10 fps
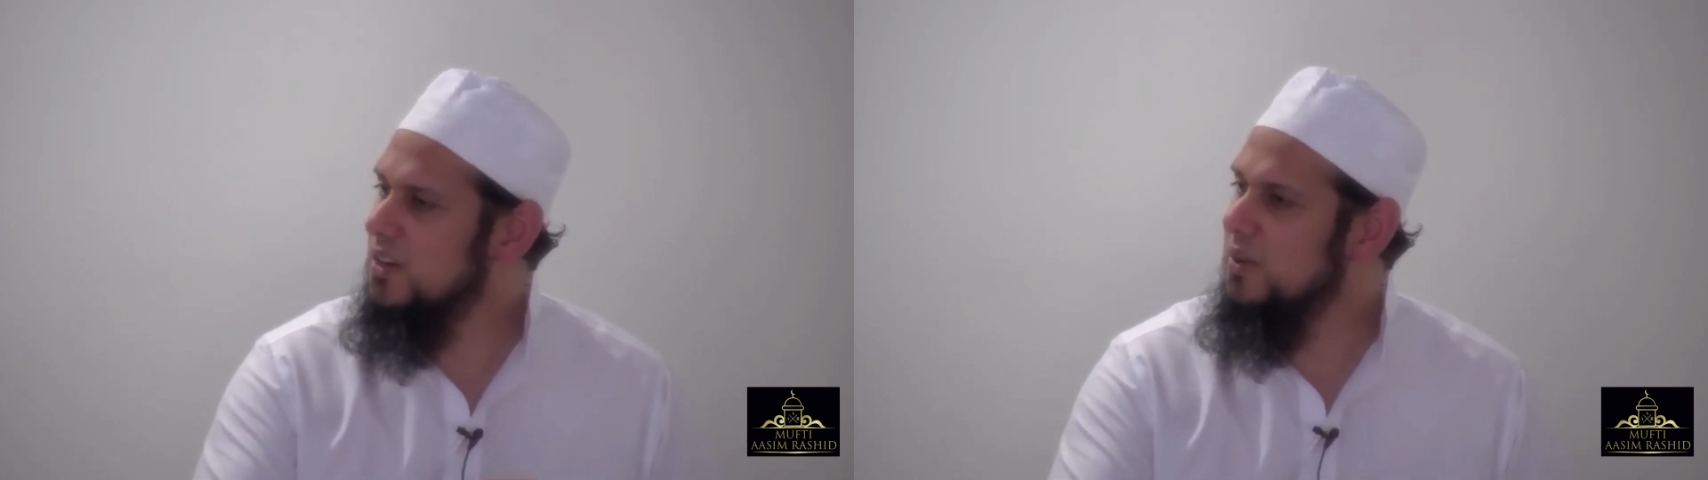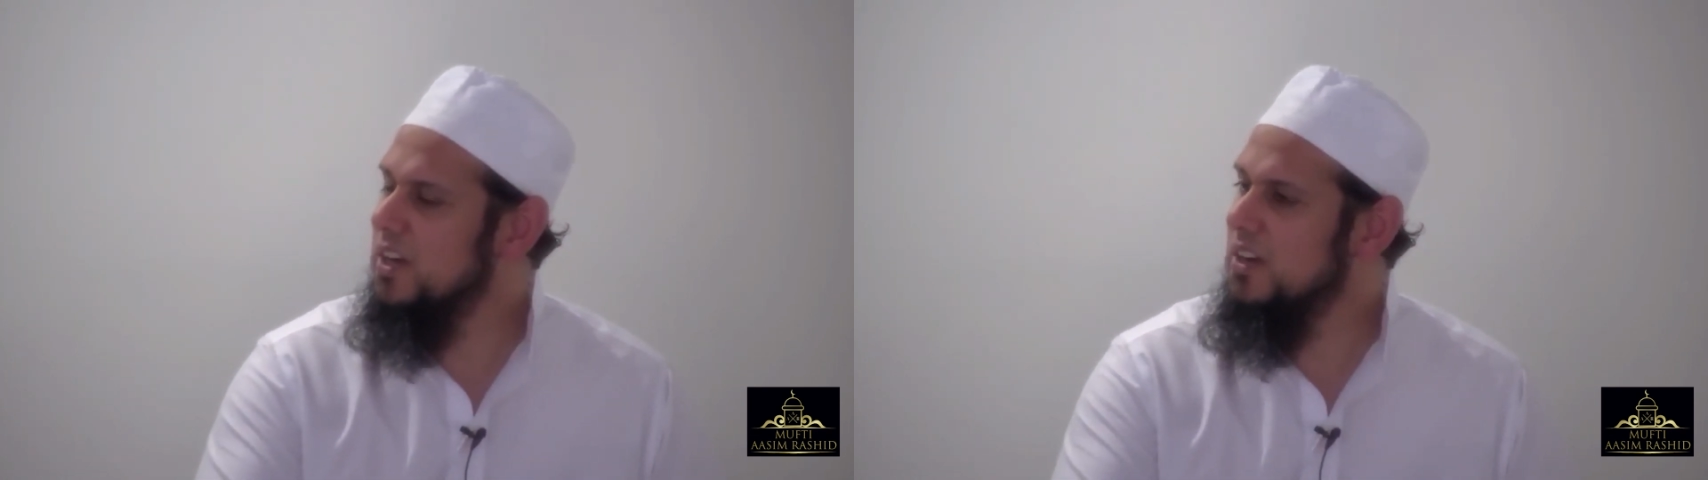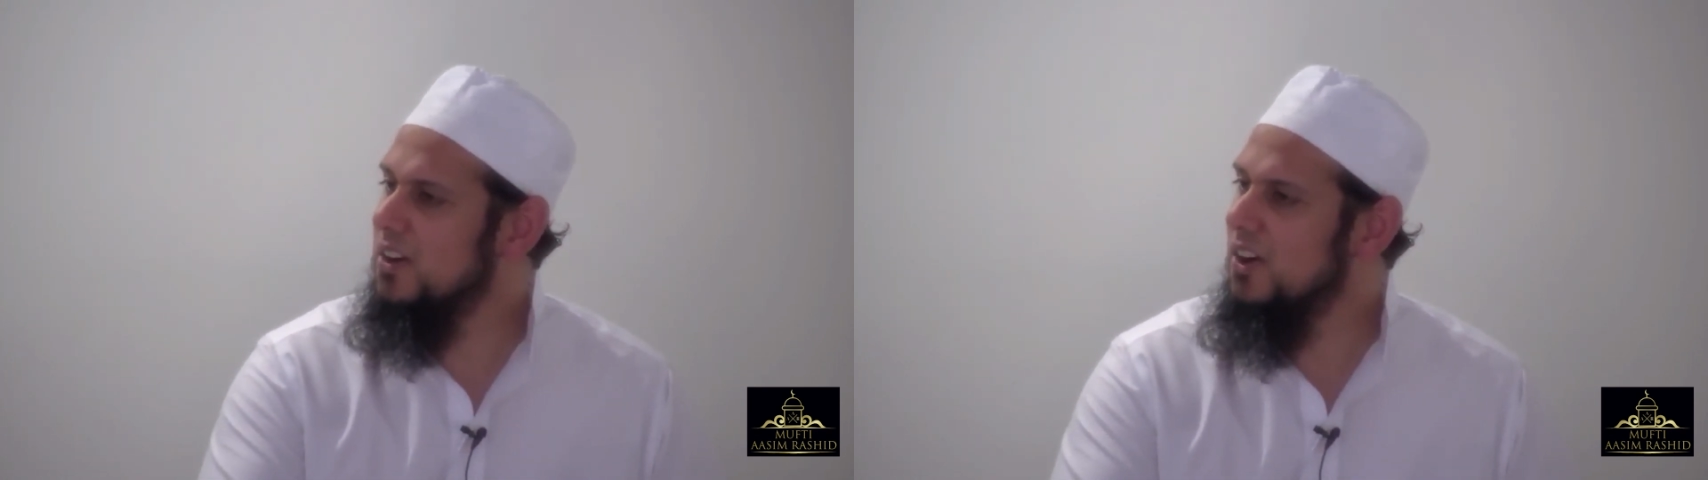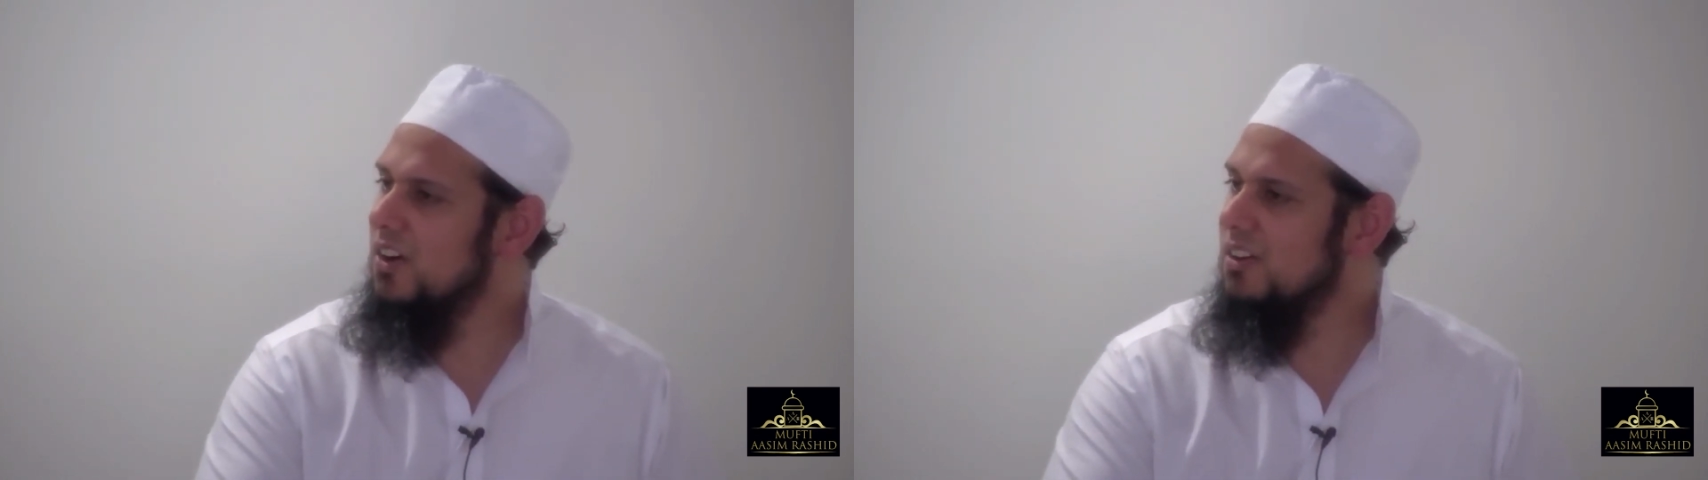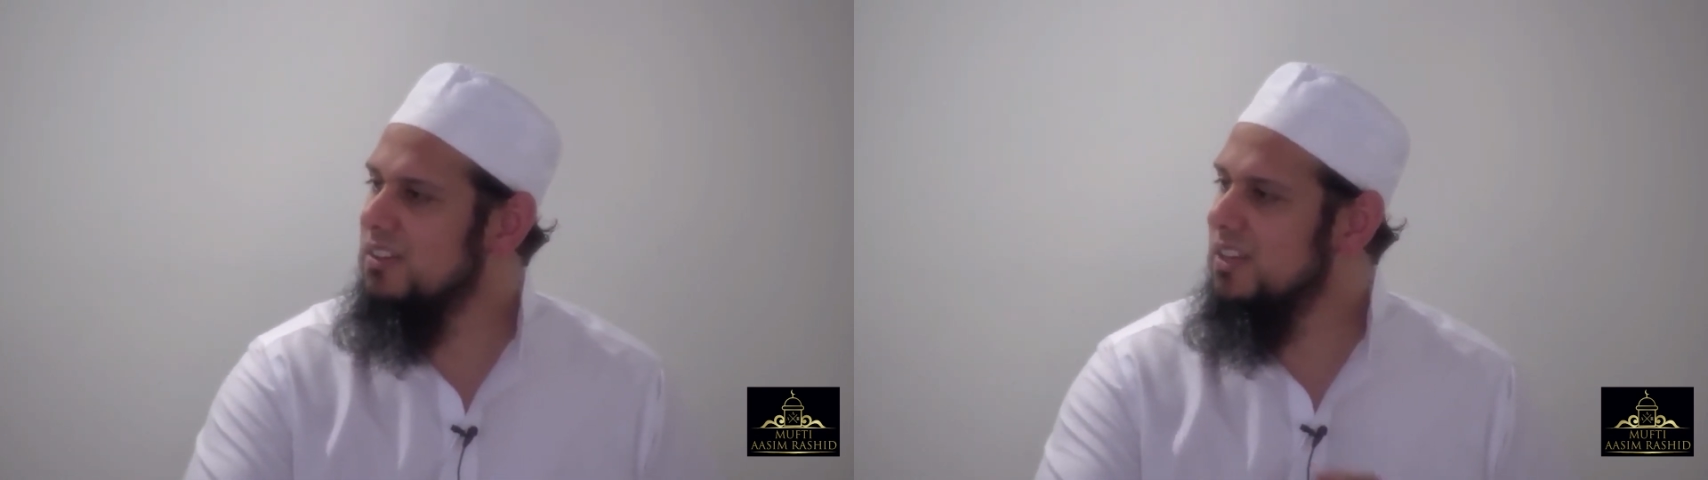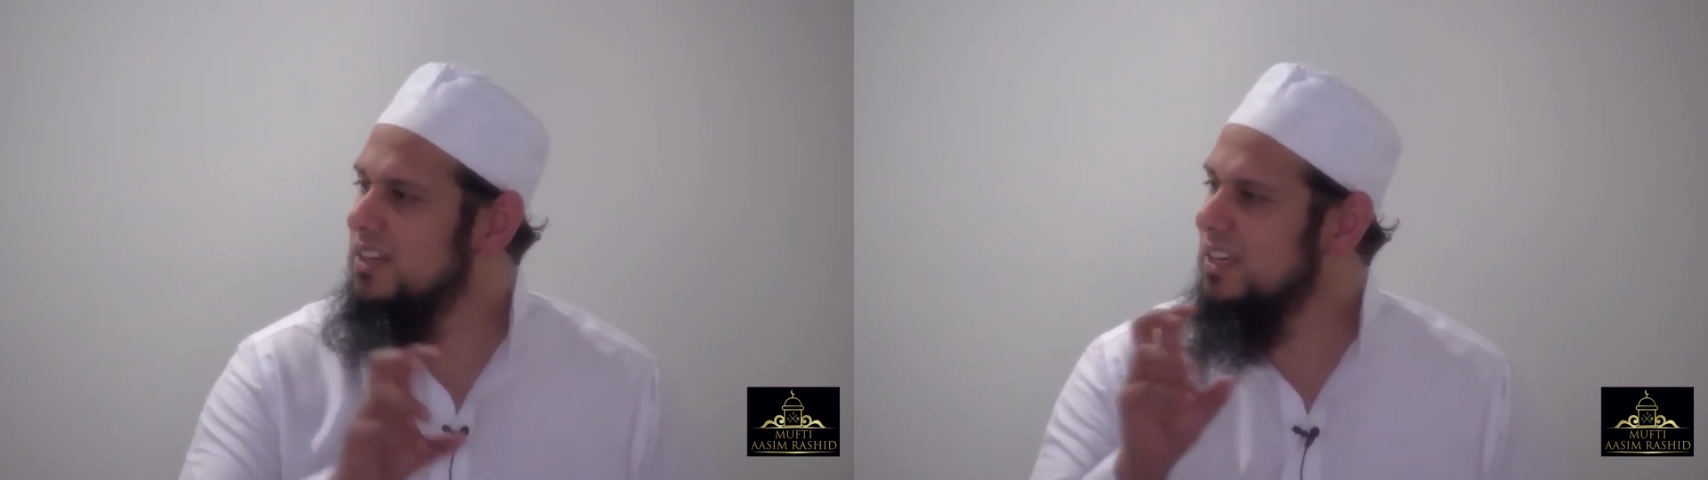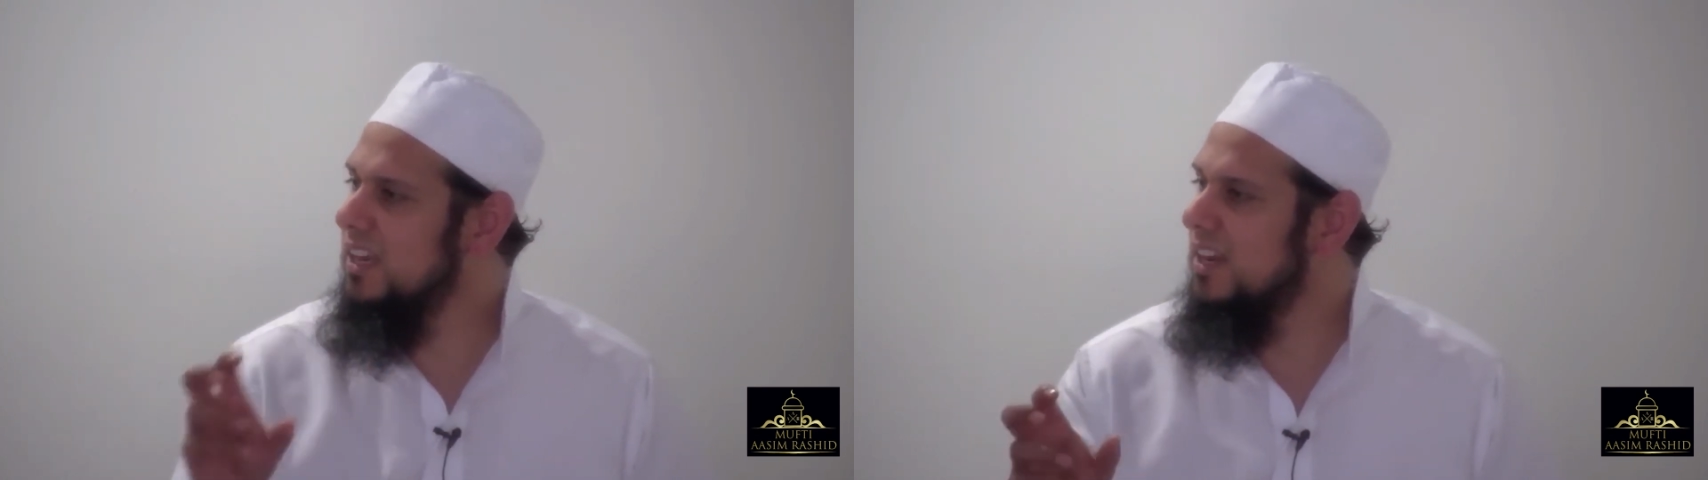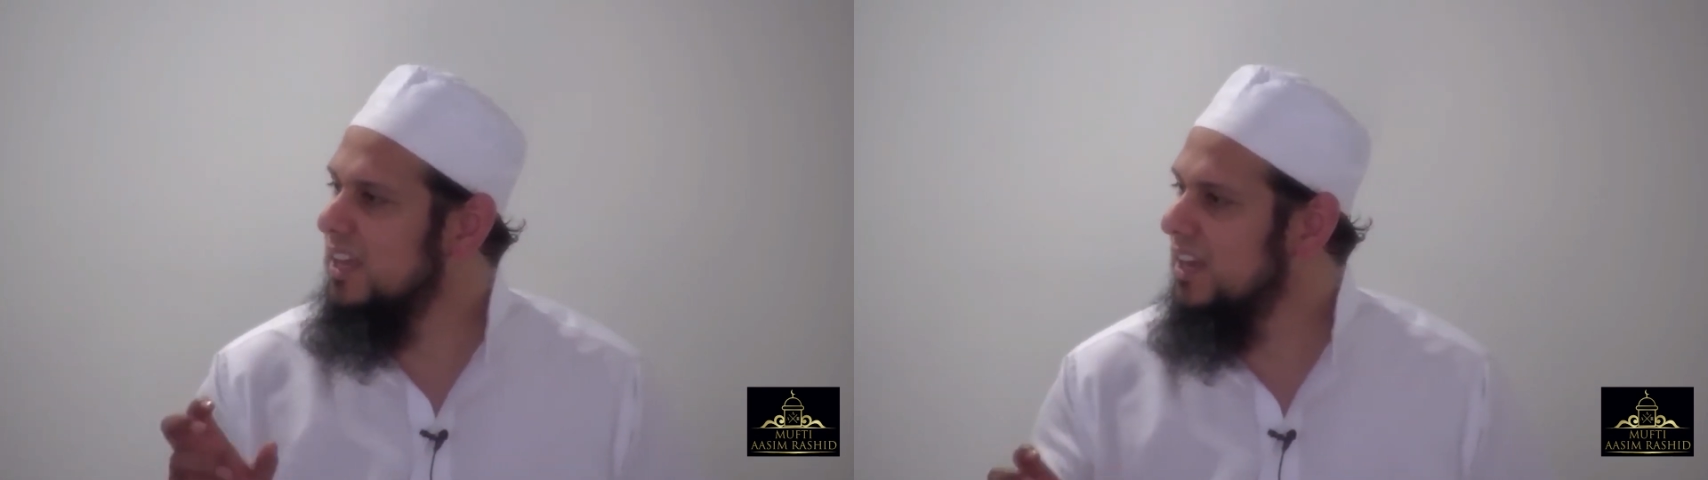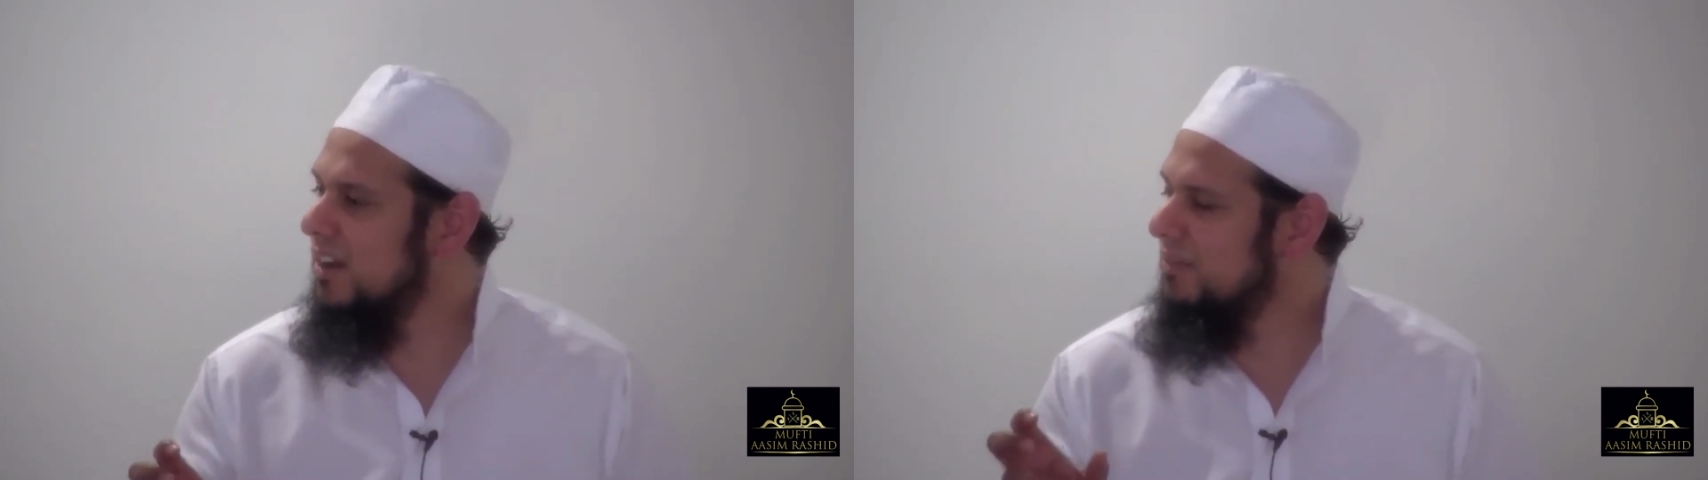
away all the DNA